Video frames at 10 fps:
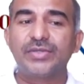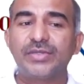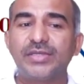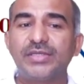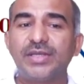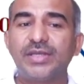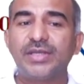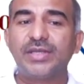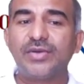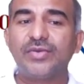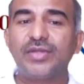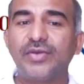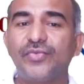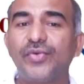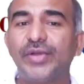So these how there are
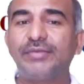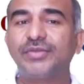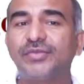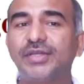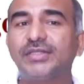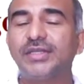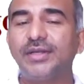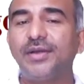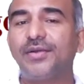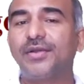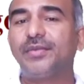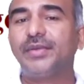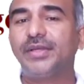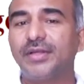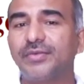4 types of drugs in
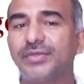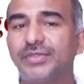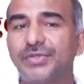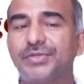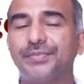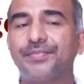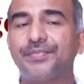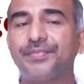autonomic nervous system.